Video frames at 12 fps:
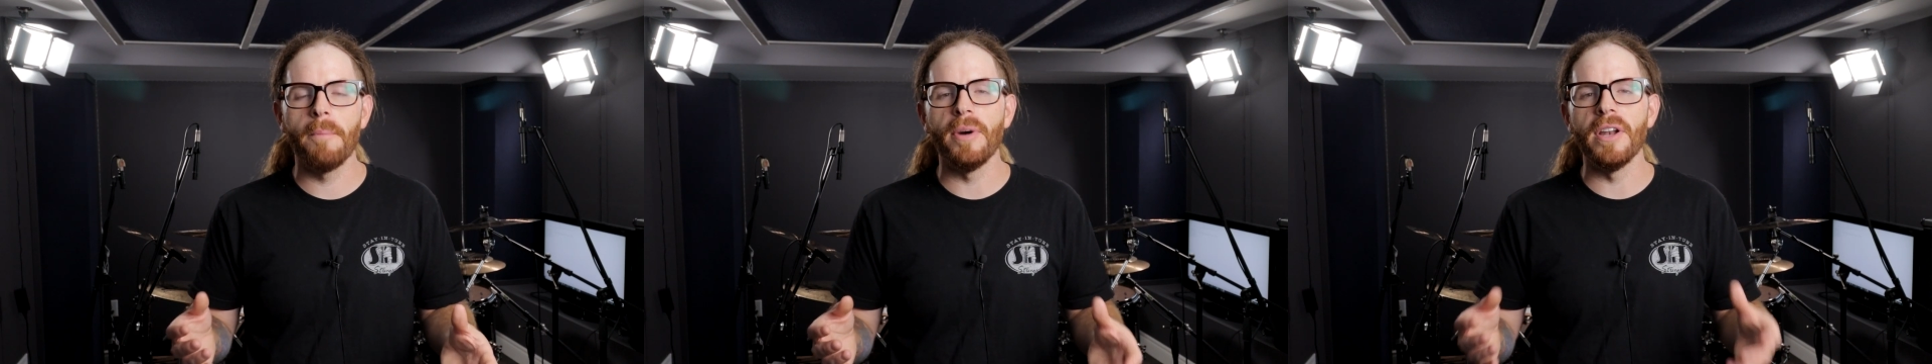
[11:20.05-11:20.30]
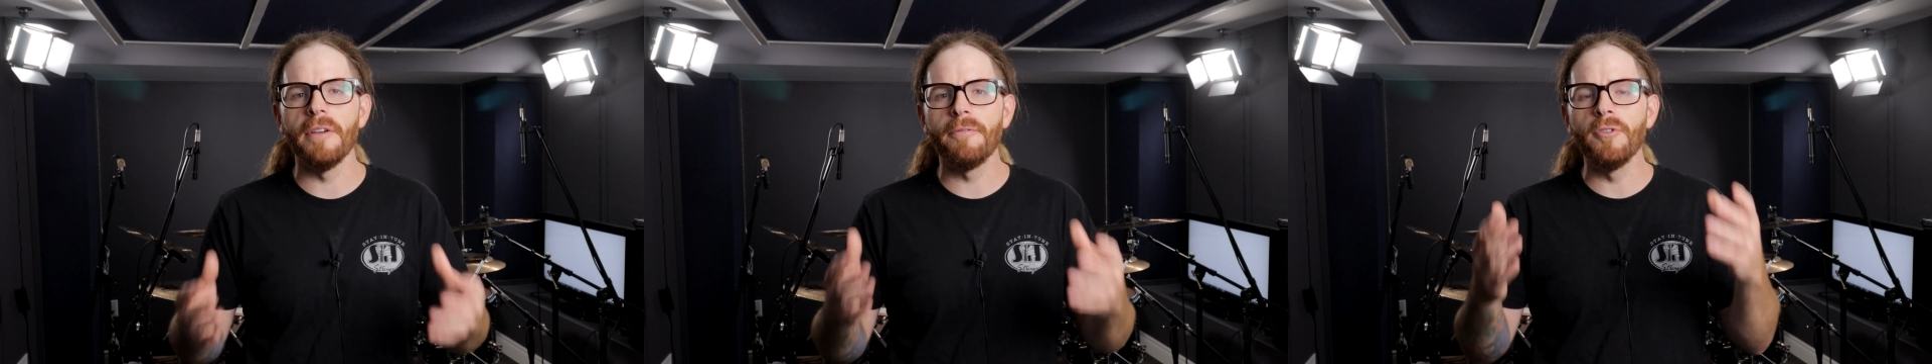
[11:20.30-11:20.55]

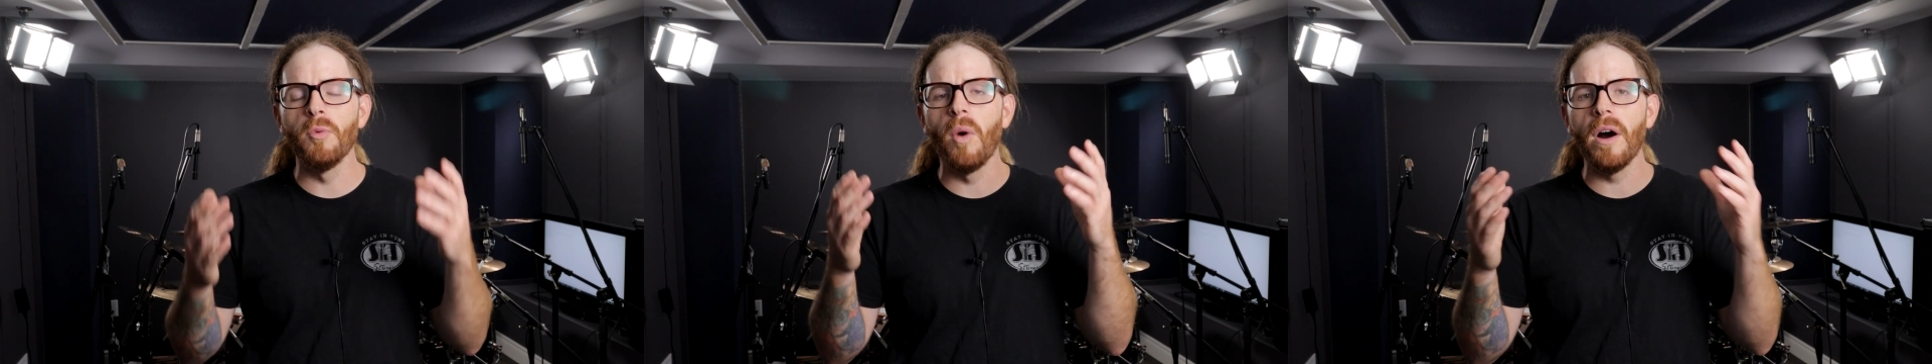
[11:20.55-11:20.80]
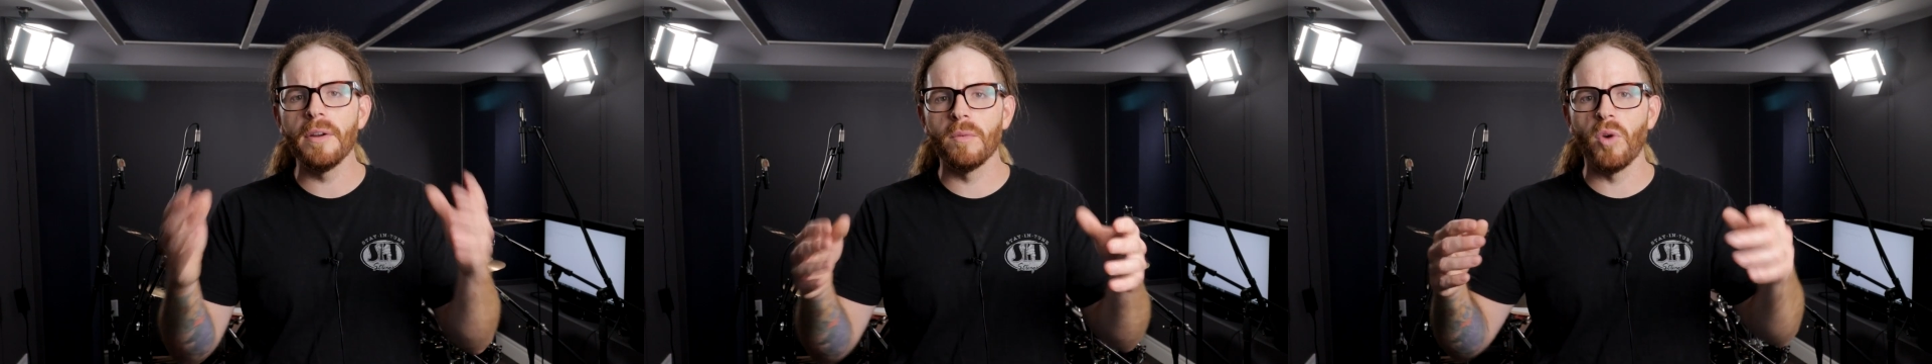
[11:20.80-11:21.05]
But if you
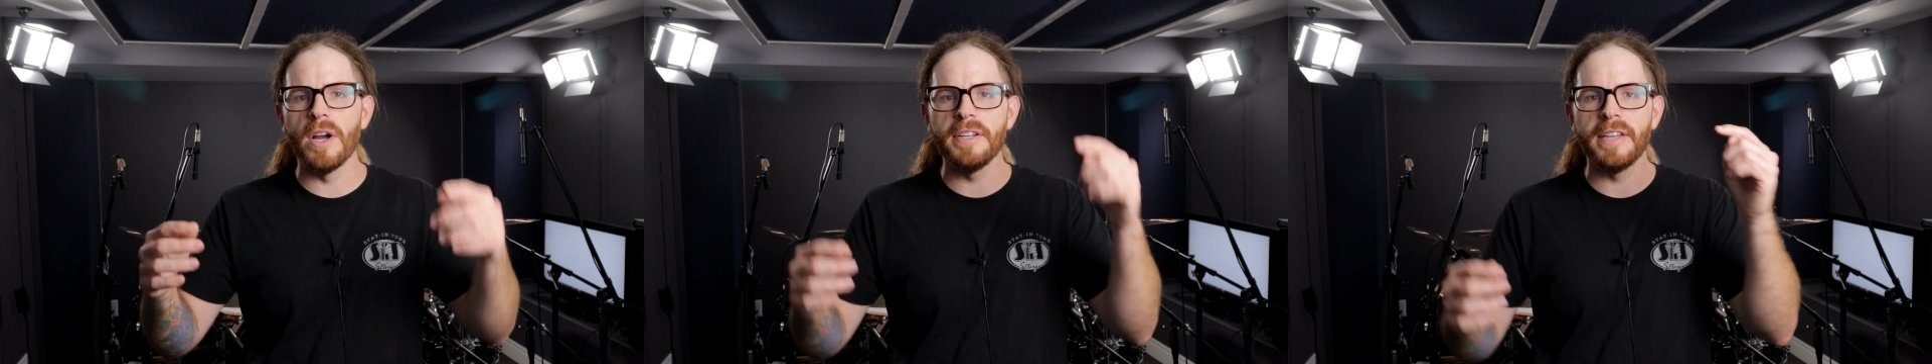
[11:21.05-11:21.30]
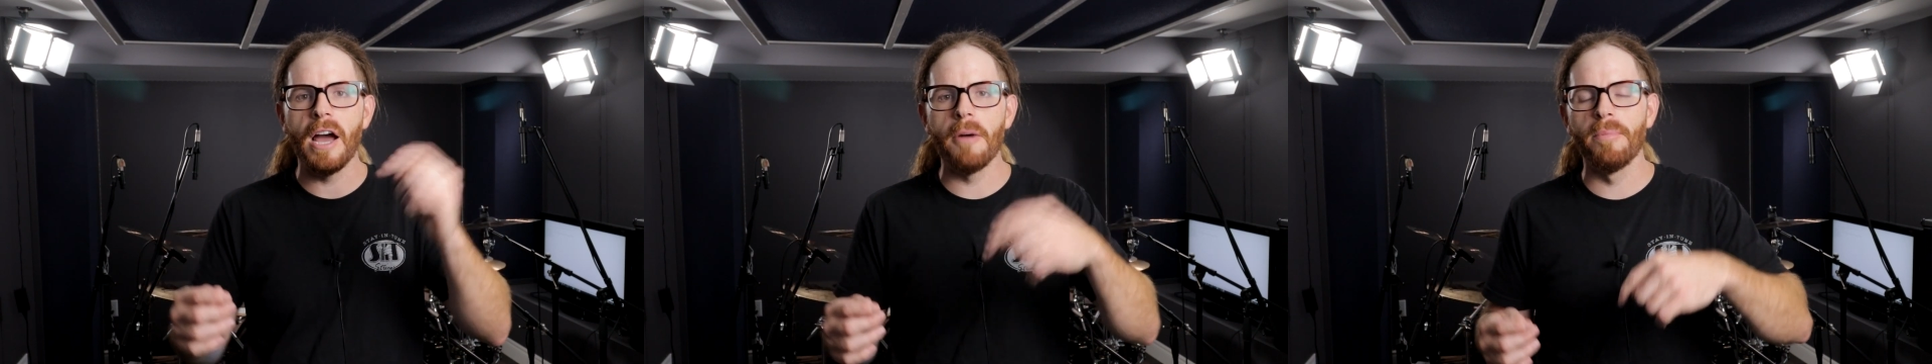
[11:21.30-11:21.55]
want to write
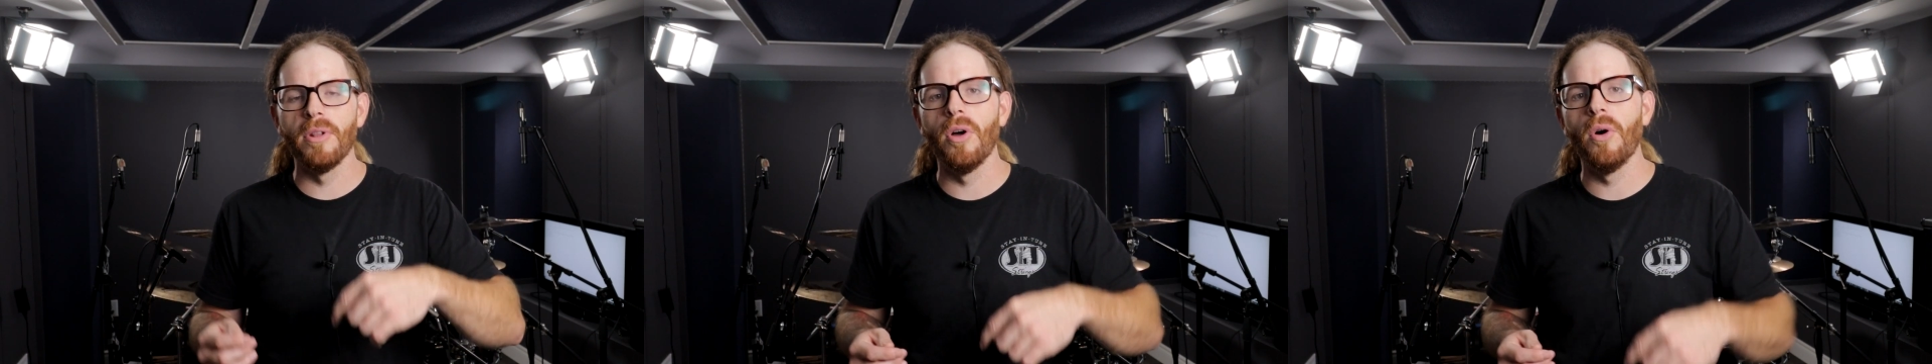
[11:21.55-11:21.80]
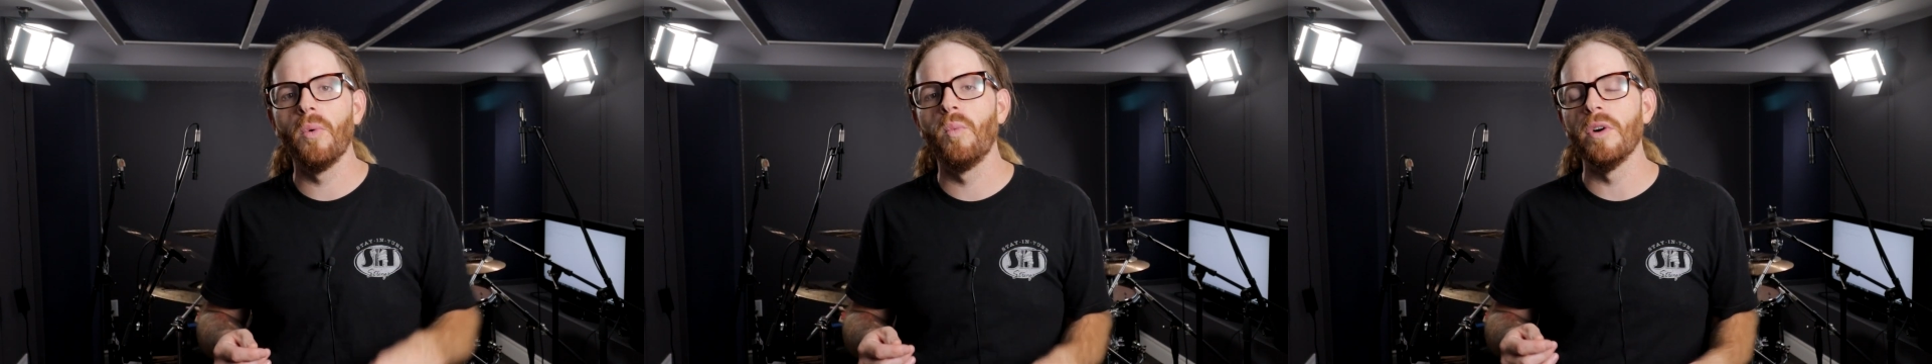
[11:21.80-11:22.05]
down
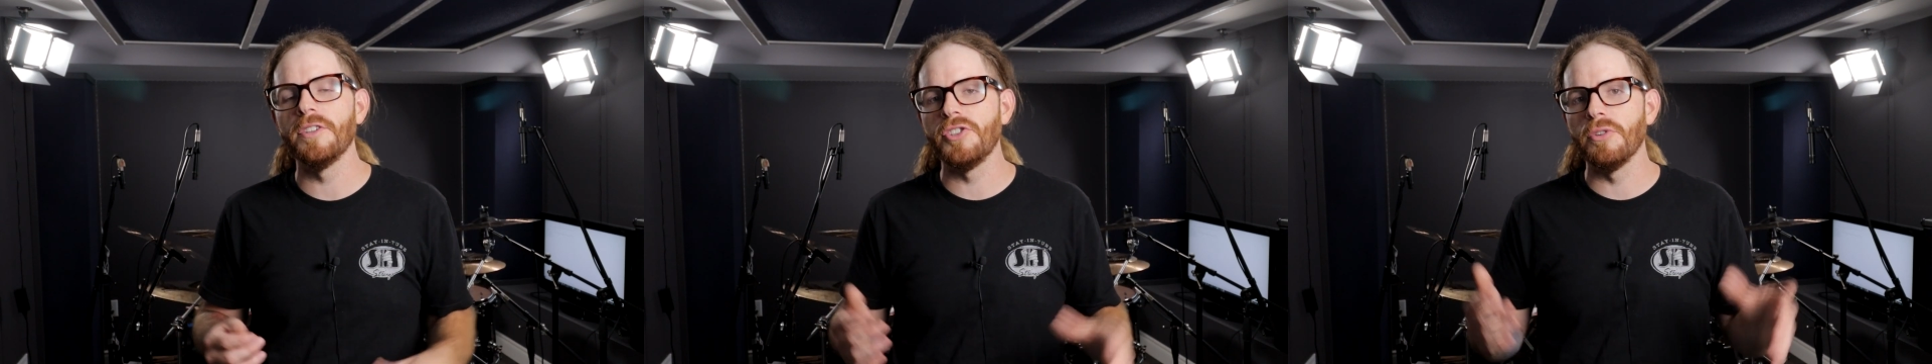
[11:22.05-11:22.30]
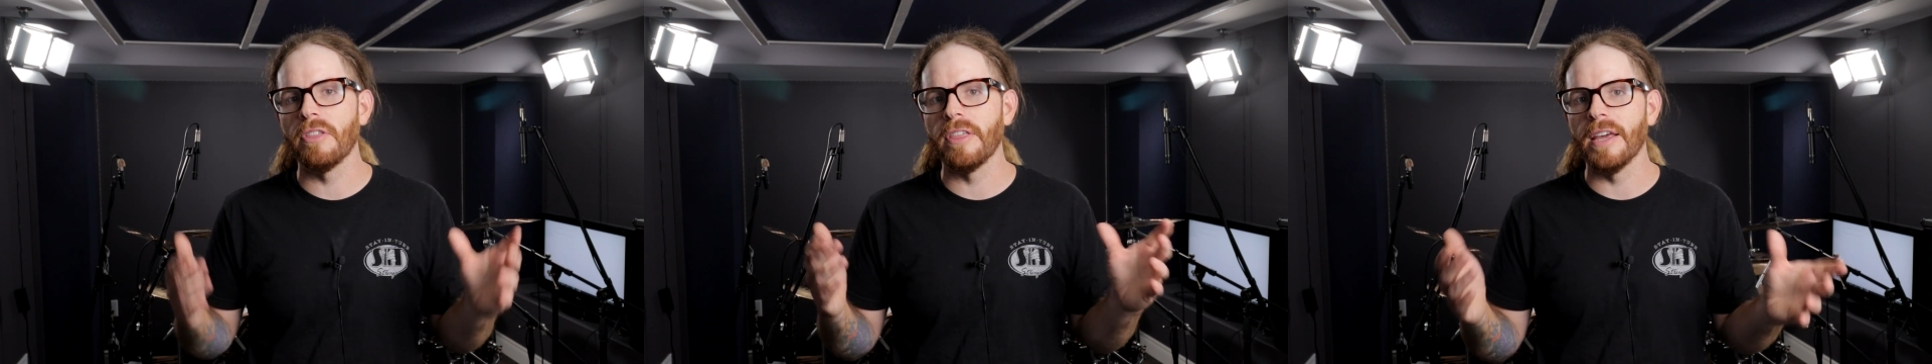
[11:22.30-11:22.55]
below what
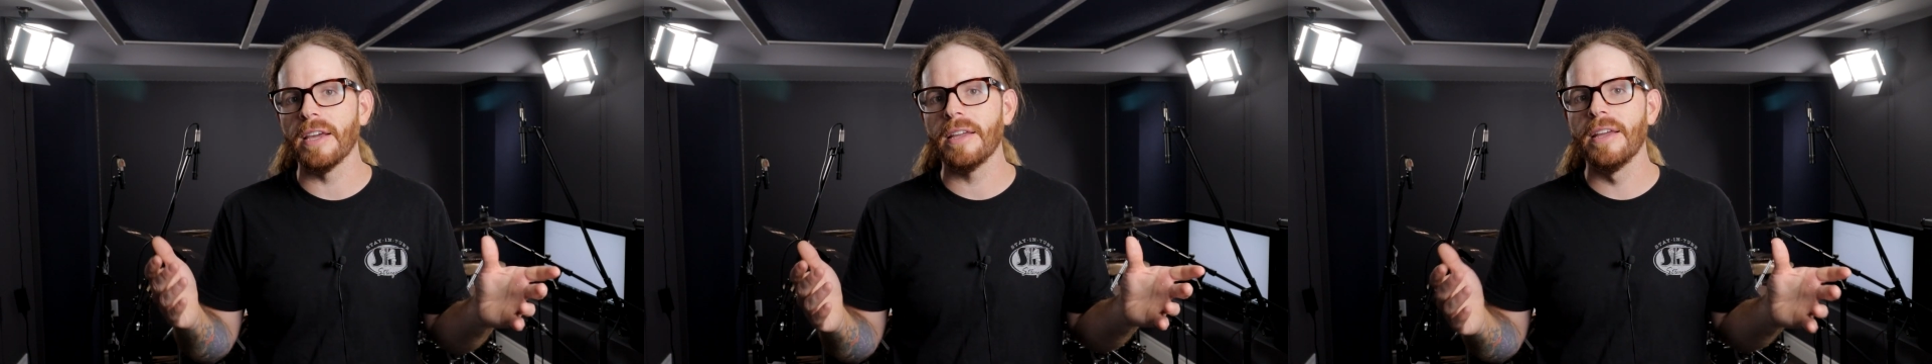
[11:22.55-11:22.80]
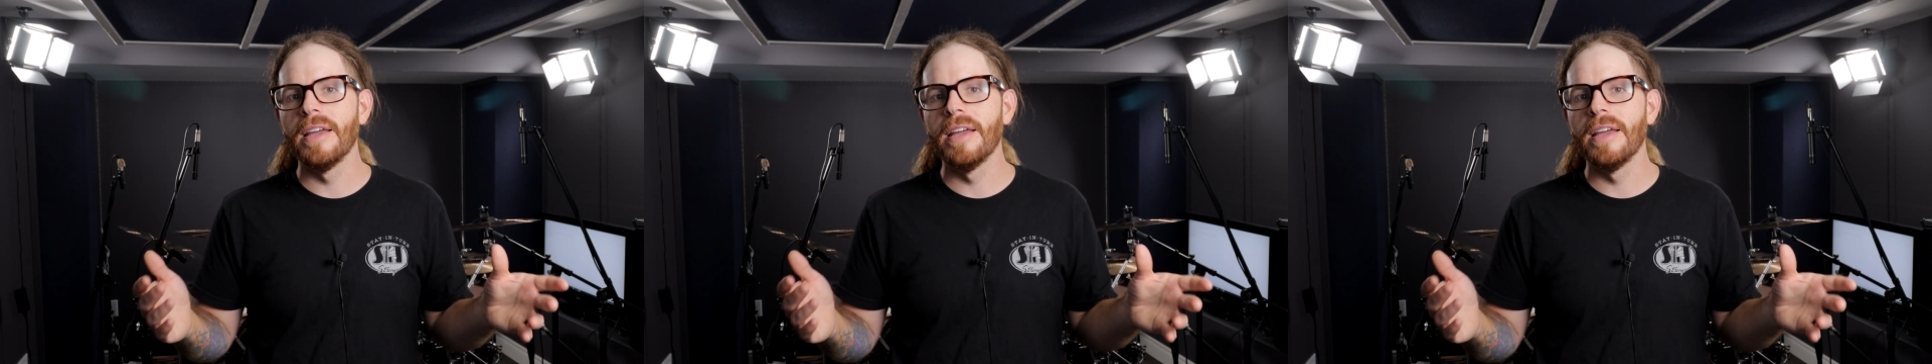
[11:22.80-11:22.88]
you think,